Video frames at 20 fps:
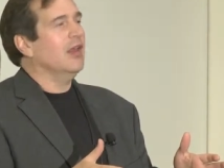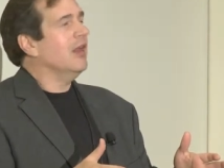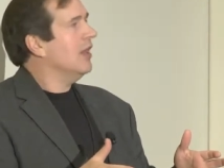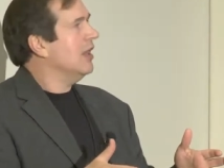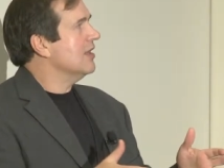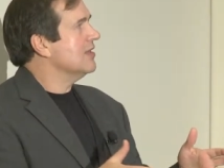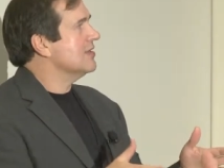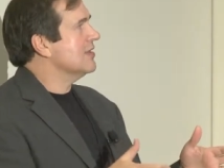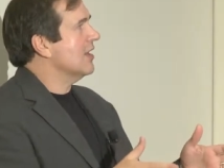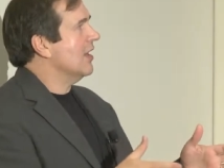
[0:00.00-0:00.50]

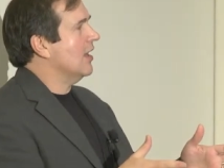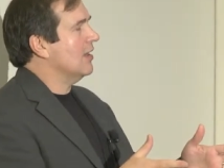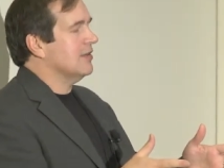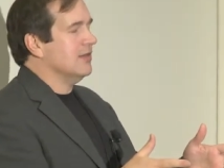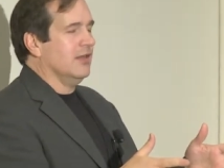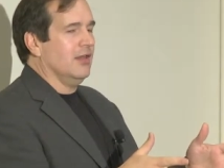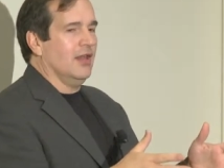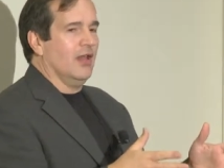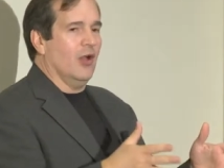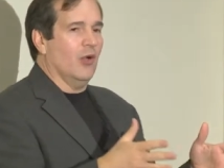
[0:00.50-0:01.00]
is
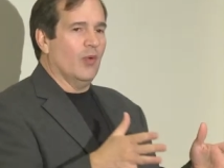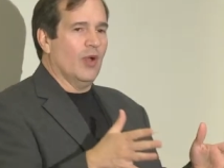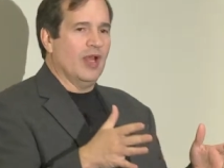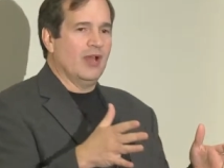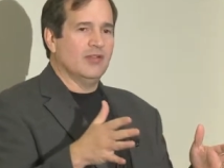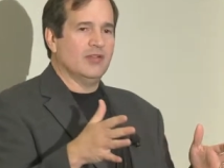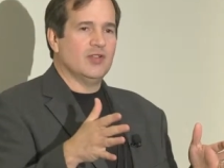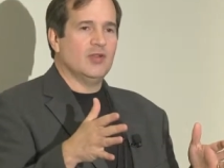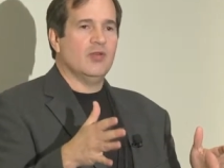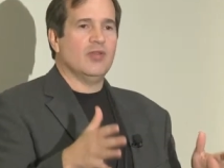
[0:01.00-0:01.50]
that
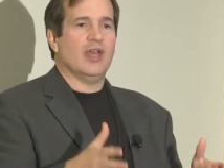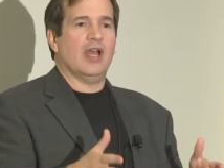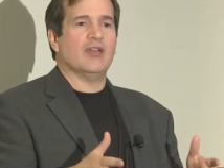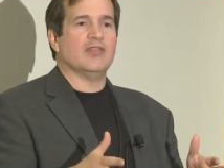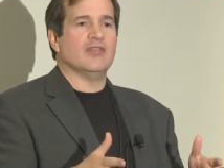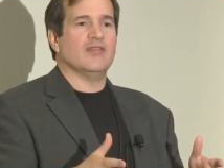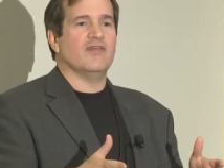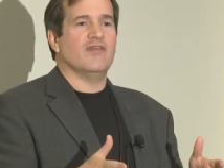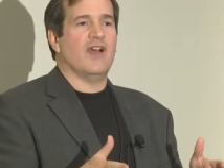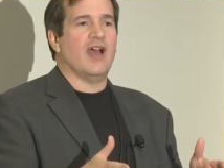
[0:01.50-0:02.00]
around
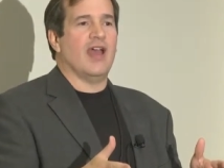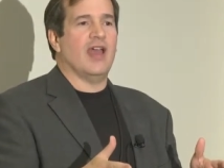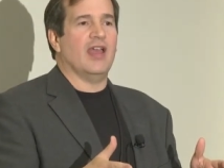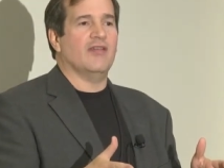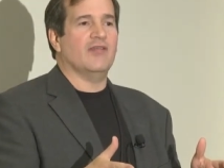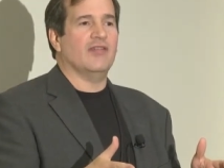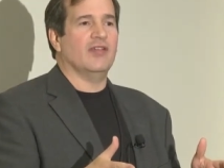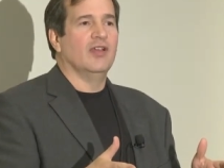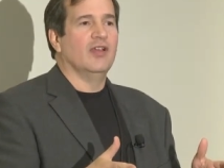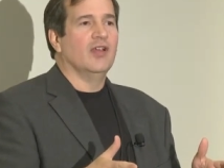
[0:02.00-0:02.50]

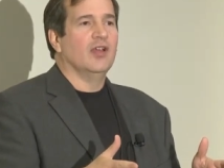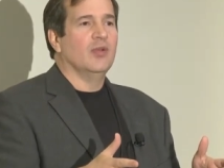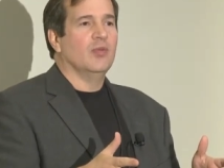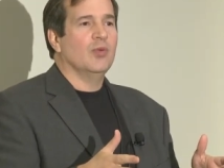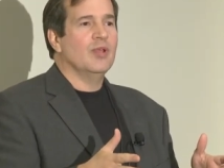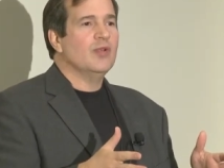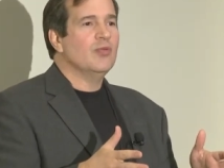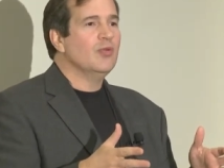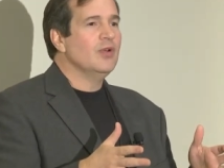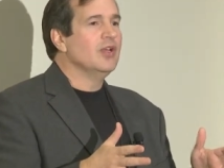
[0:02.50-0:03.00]
2005,
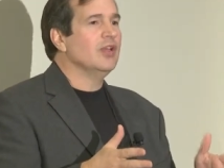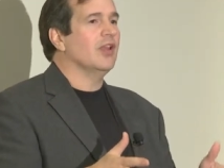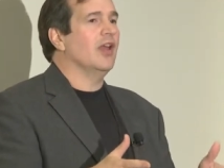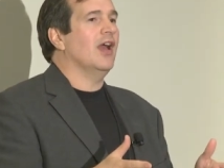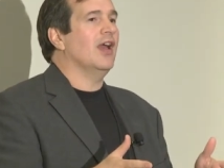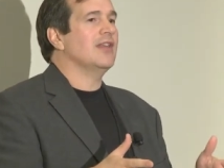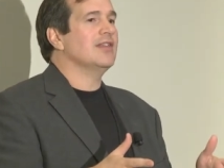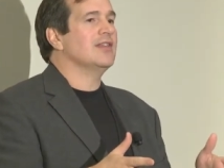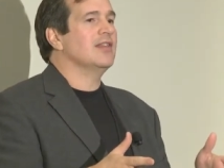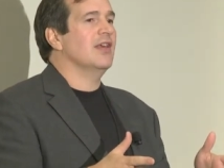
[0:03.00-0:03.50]
we
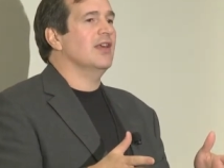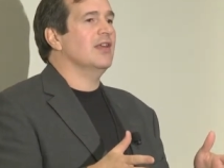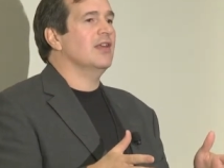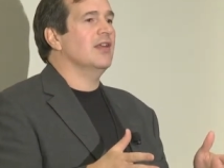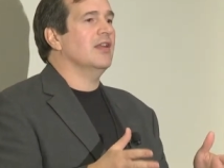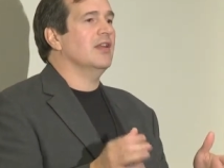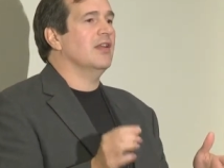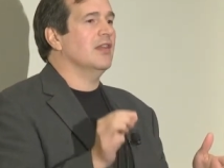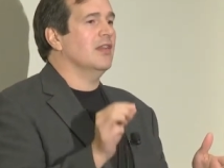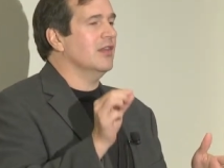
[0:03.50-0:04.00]
realized that
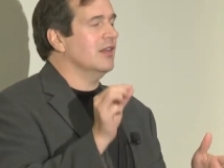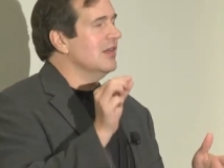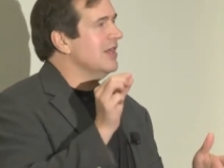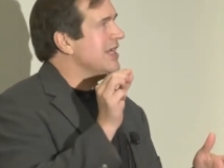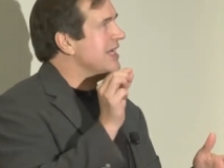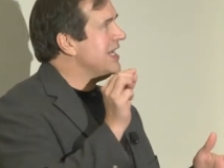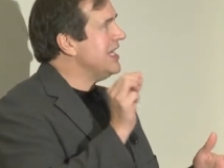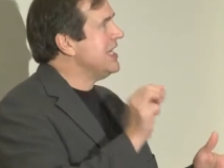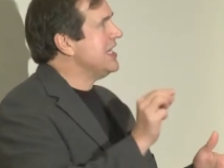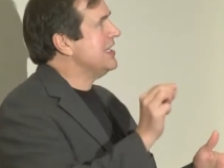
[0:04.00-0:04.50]
the
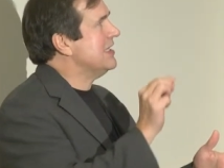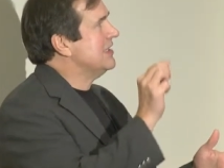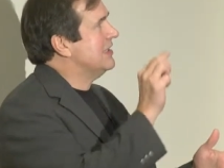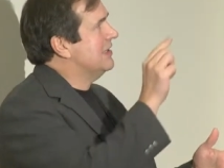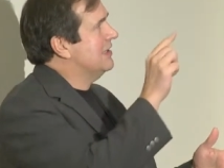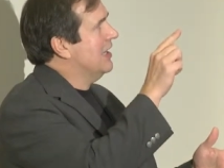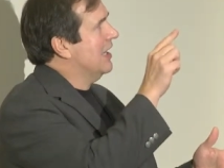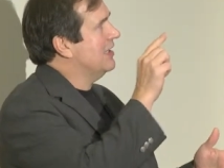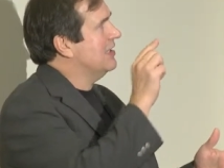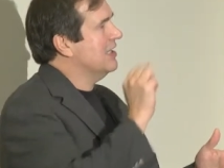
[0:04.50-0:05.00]
heat
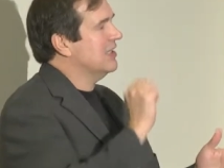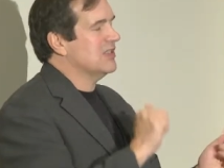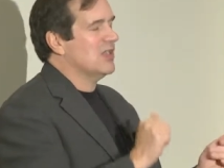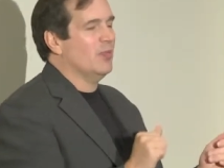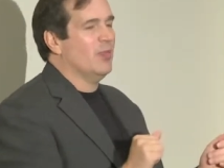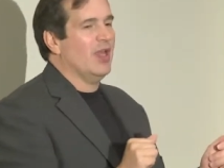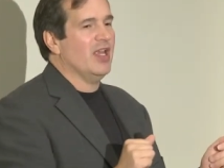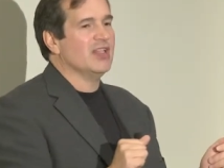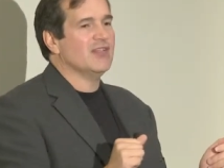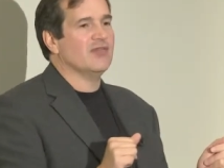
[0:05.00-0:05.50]
that
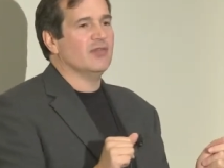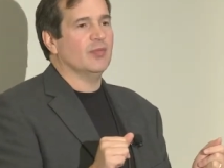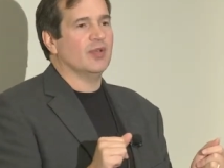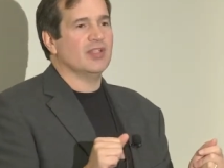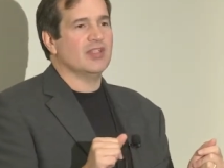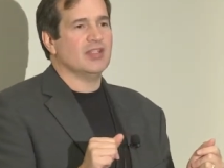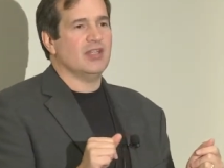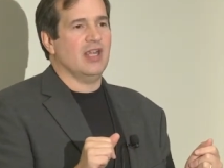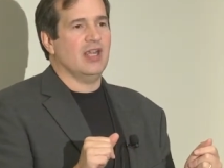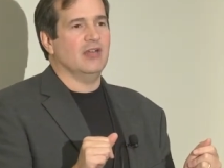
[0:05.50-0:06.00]
dissipates from a
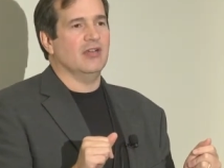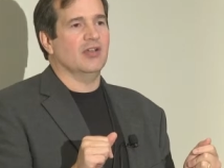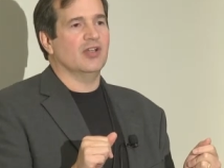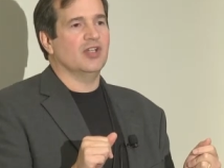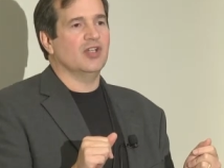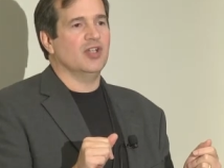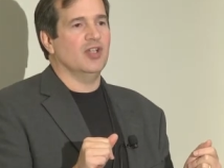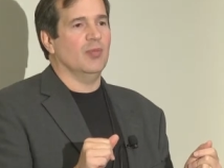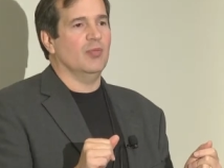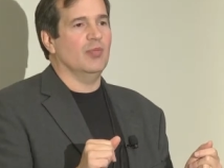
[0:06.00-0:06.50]
standard
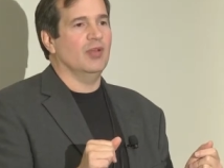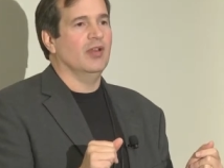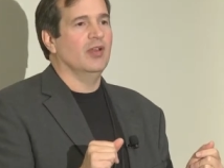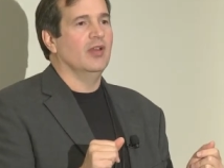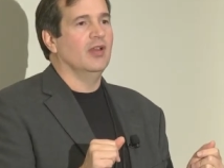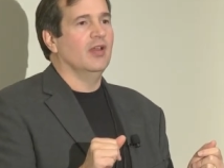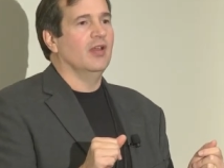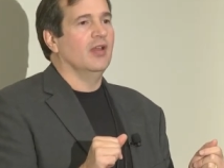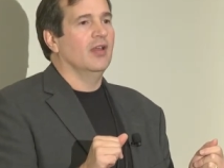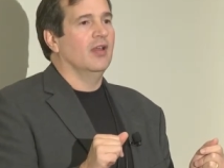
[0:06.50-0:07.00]
chip
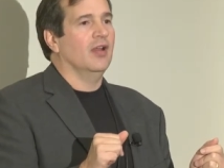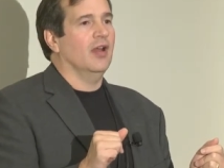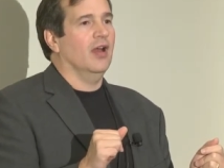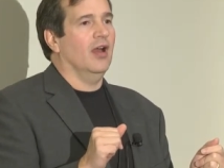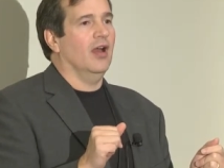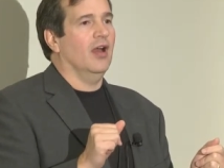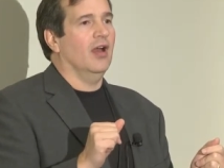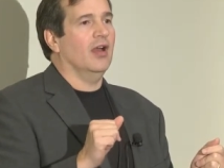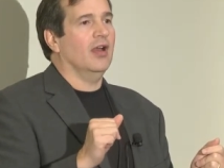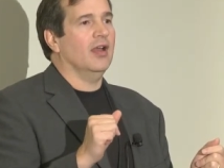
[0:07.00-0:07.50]

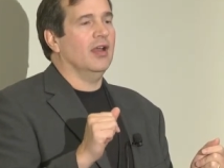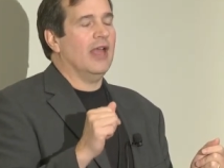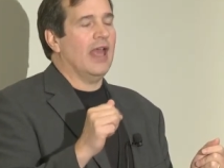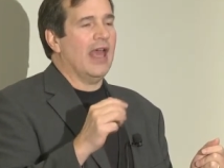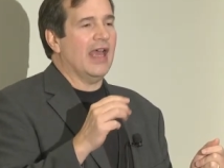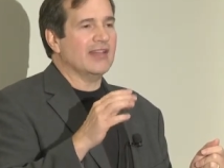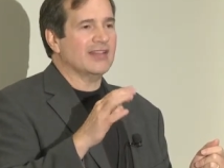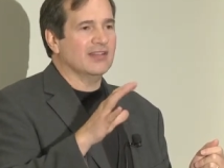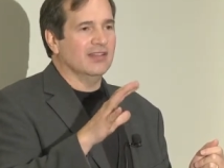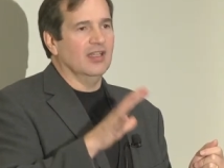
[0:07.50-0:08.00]

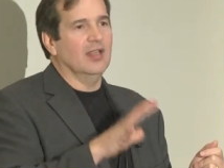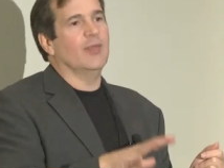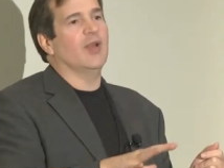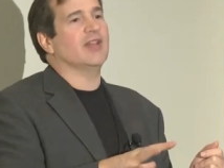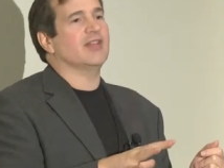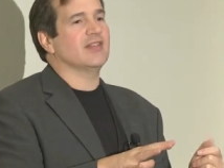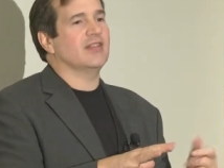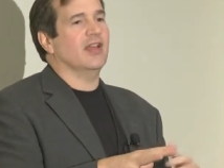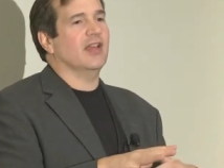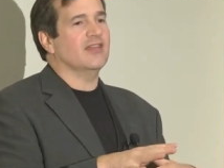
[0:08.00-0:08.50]
has
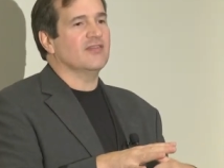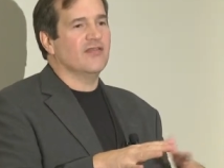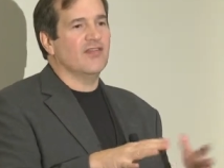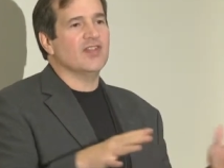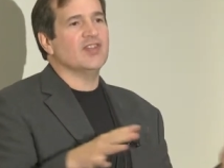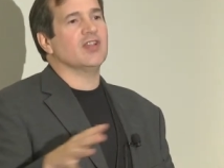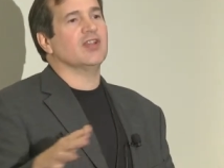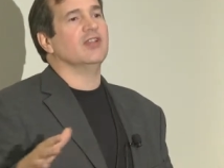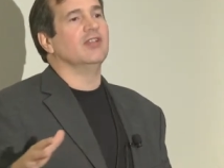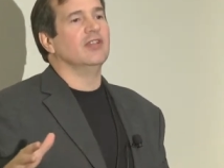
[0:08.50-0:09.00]
limits, has
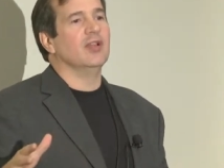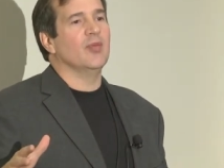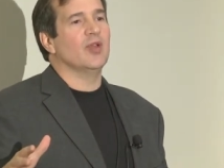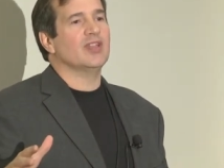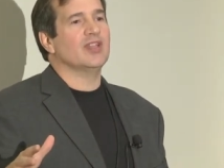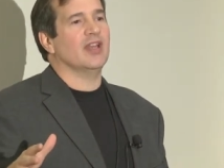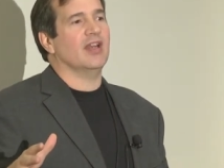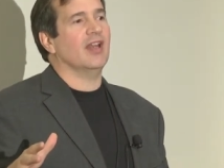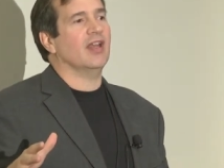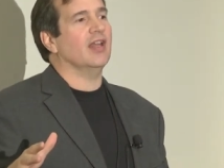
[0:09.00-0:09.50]
physical
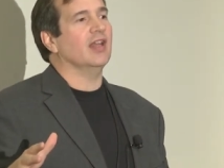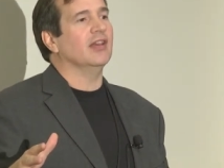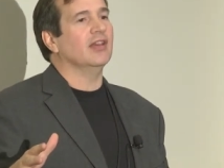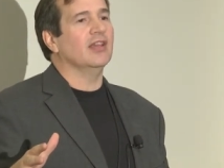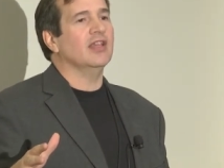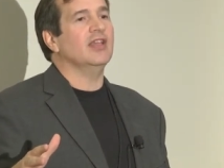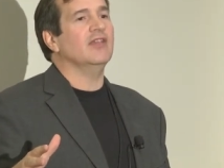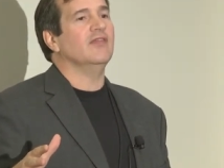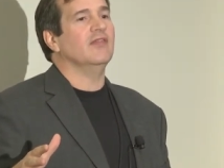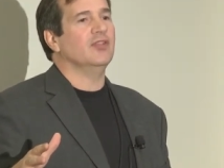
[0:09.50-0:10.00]
limits that it can
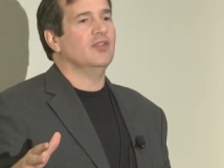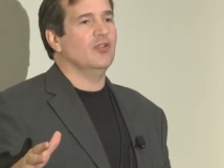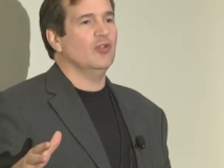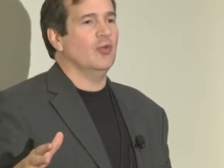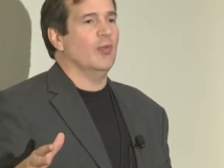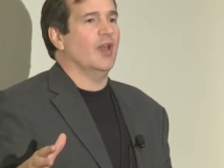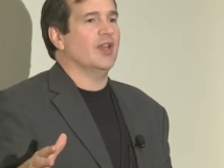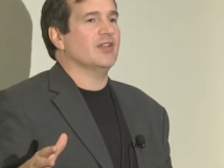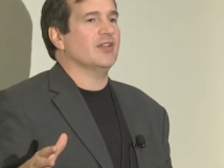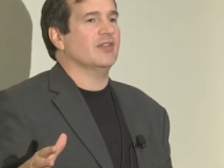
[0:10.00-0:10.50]
leave
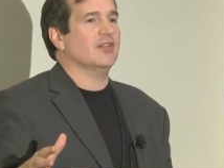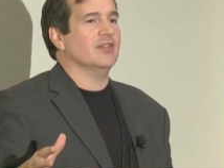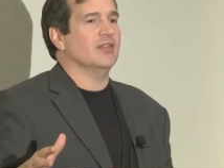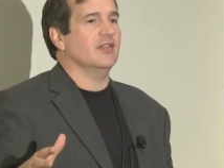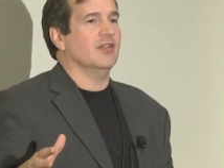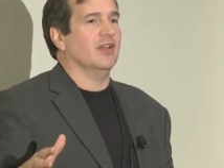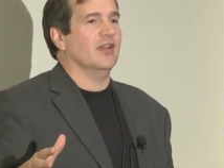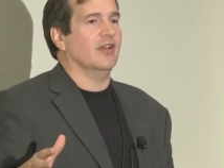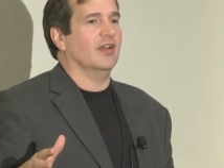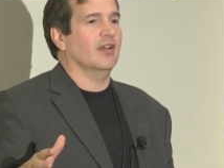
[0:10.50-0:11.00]
two-dimensional
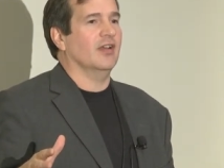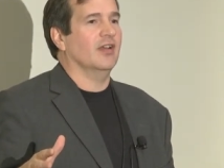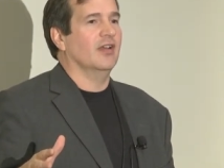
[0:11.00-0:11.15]
silicon.